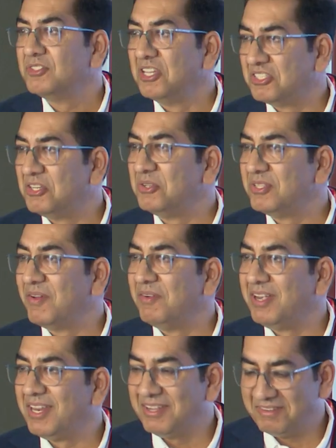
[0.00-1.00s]
60 to
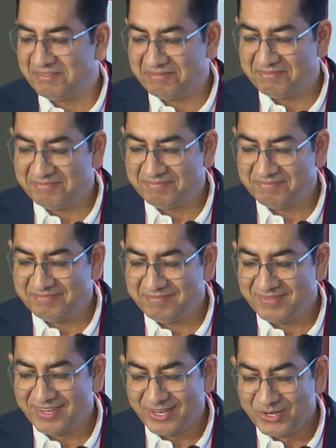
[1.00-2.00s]
70?
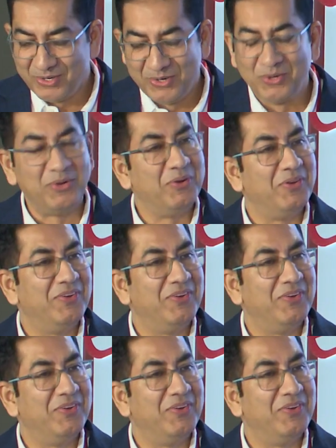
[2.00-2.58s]
No.